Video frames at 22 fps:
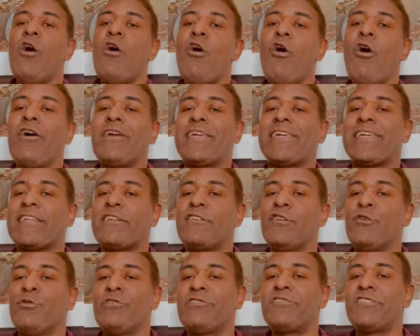All you got to
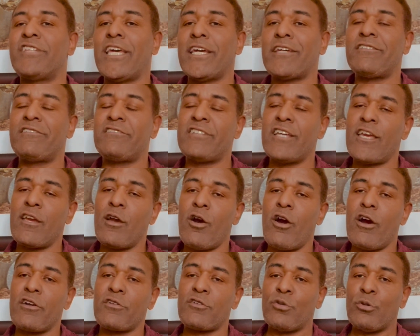do is text
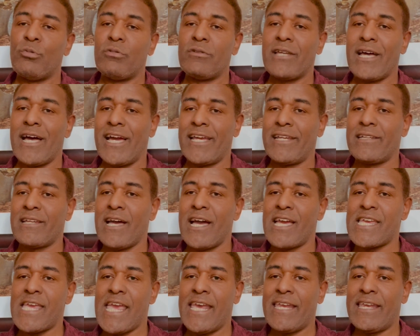JR to
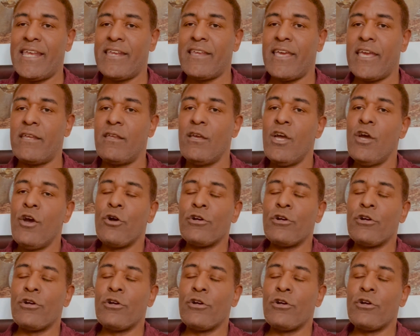99888